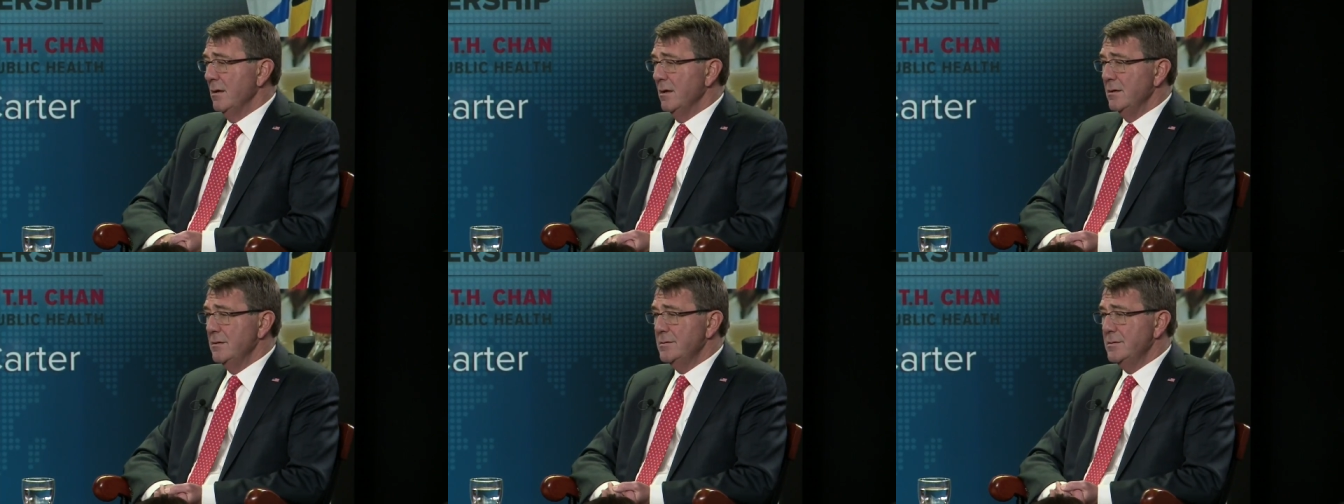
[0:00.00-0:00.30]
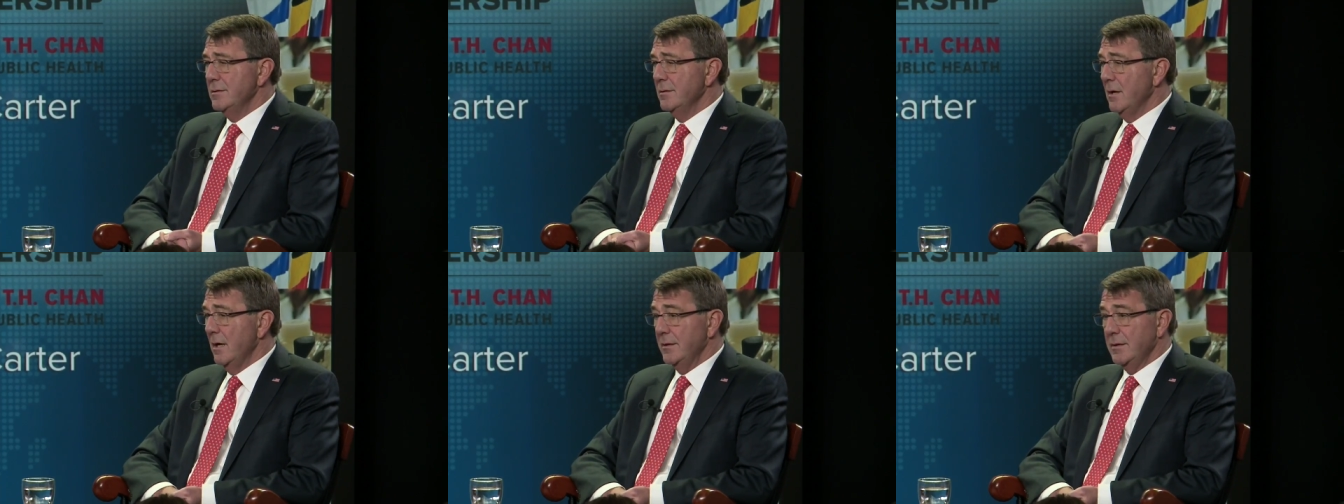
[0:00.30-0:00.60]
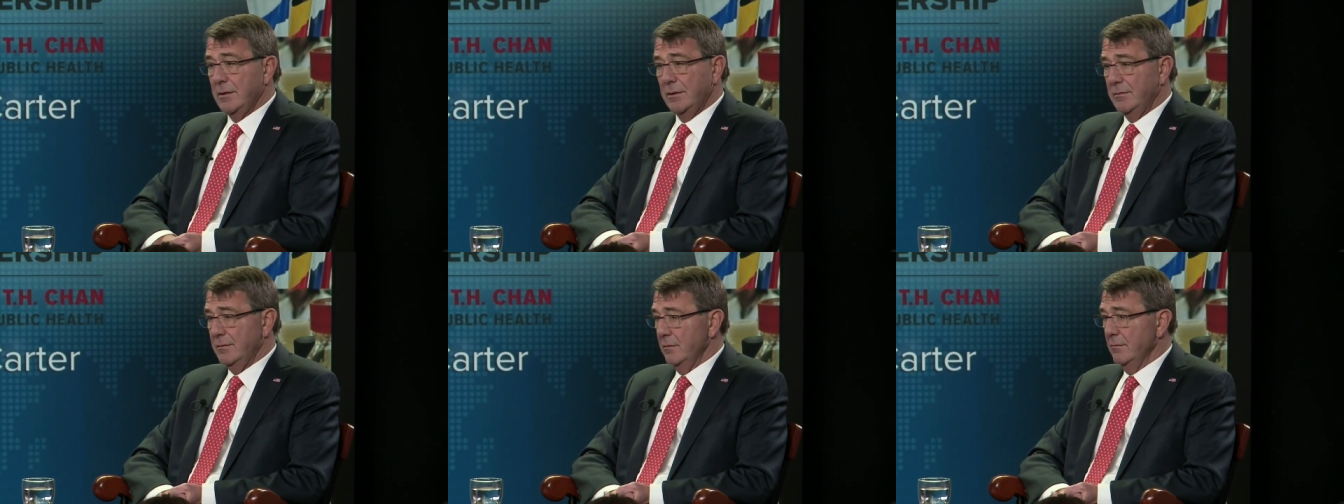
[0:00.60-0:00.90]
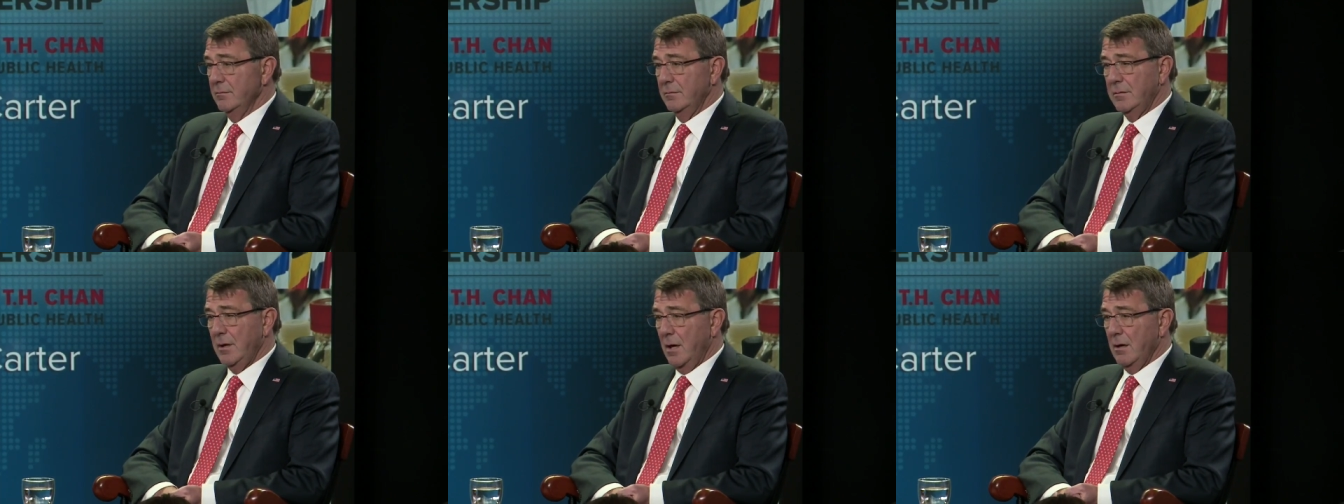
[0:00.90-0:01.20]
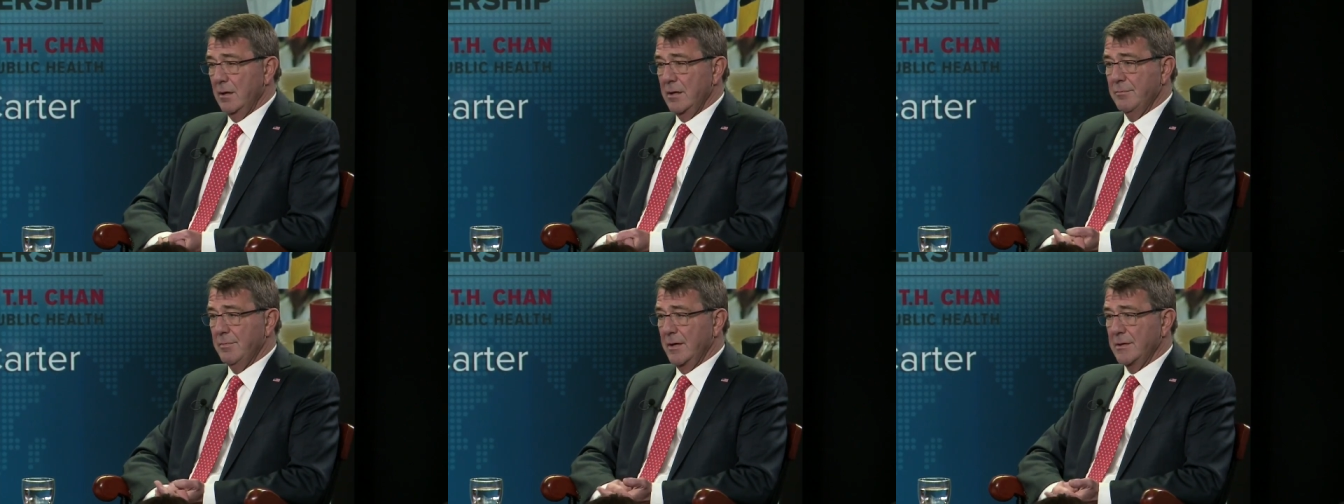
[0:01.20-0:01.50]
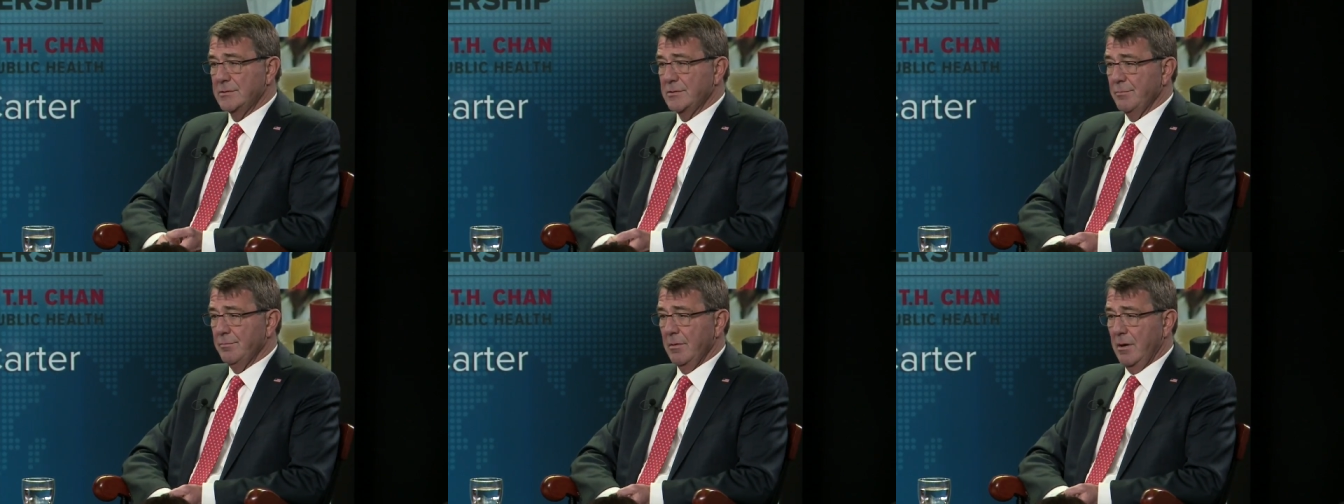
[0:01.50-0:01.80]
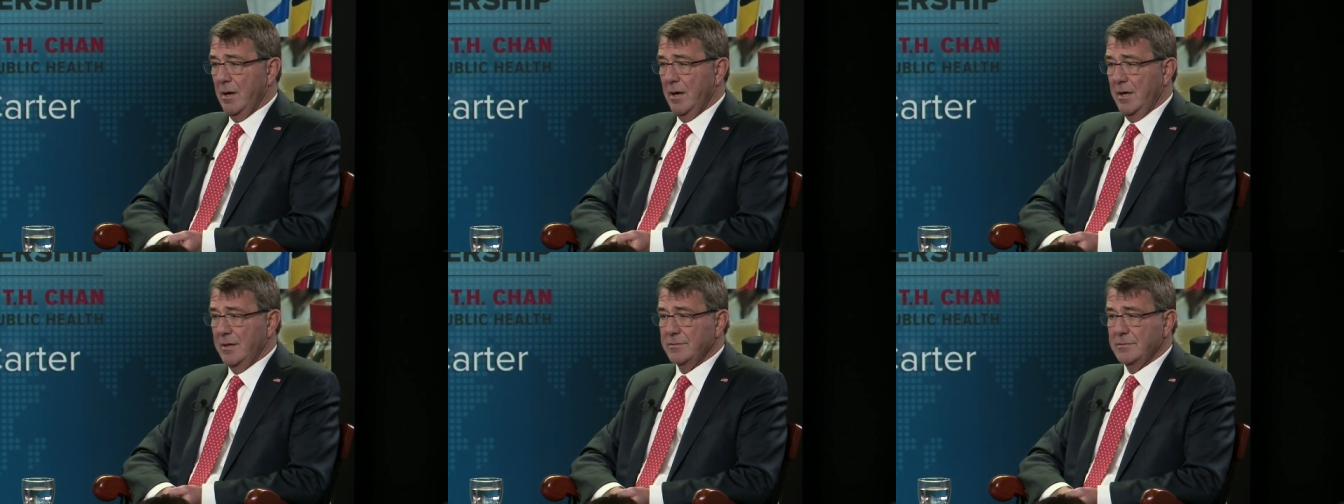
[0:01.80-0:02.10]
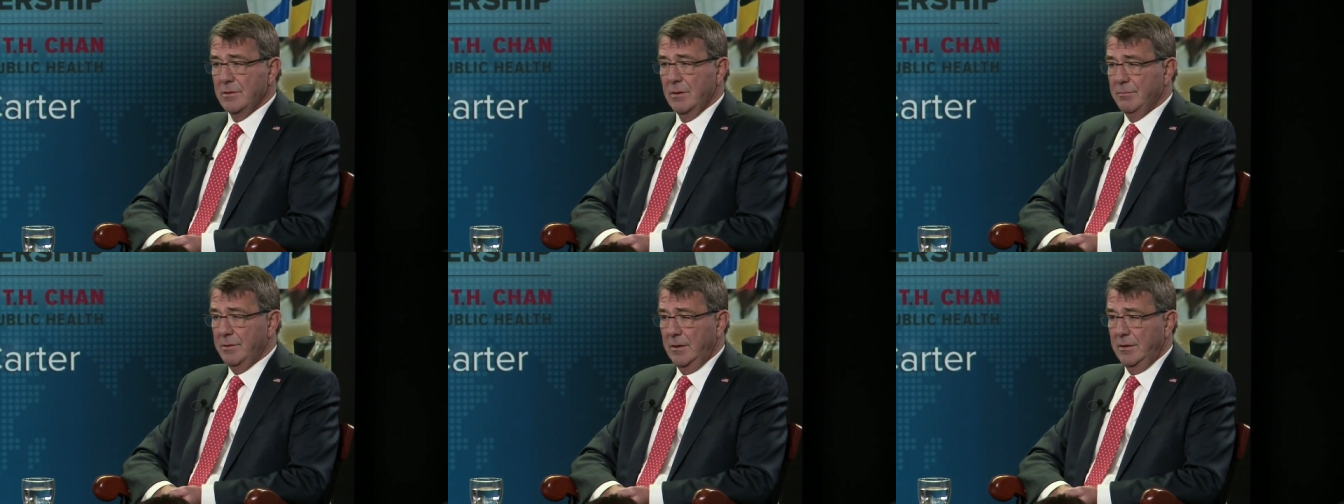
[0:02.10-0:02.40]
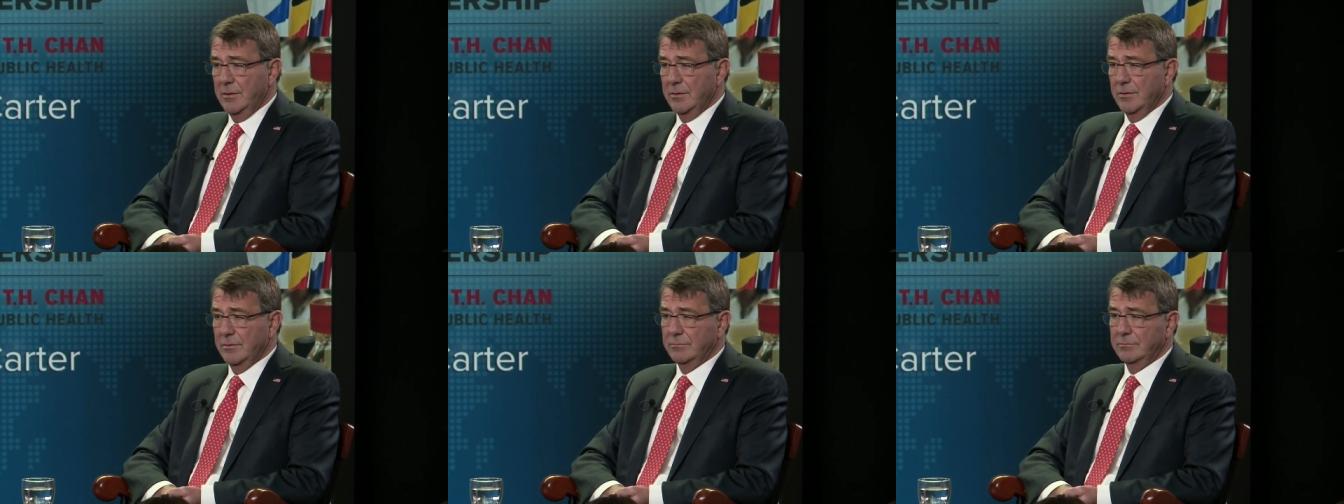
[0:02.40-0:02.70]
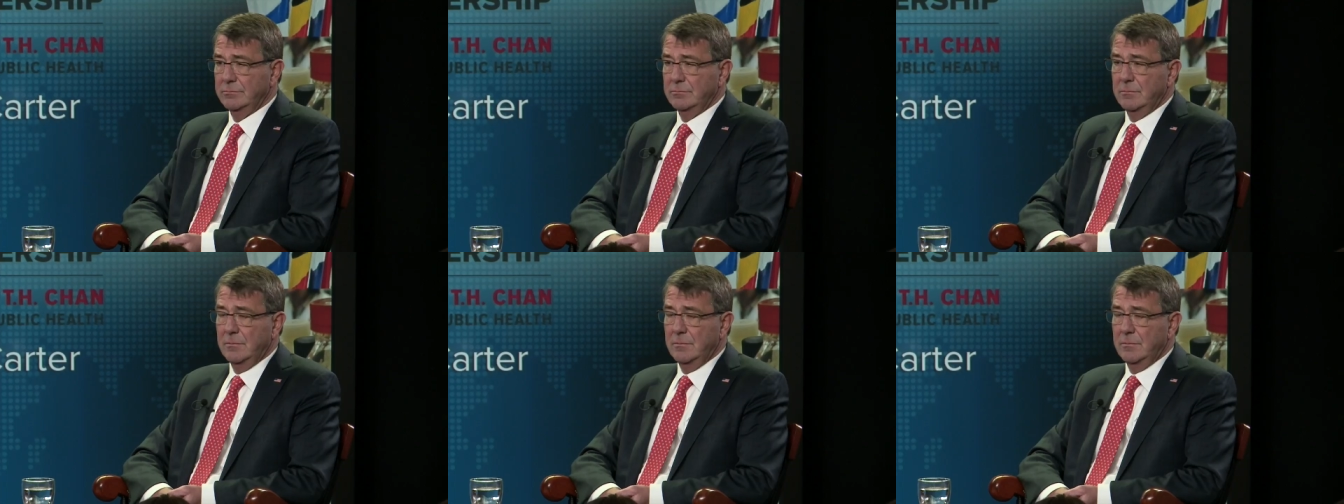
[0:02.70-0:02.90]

until I did it entirely by surprise. Nobody knew.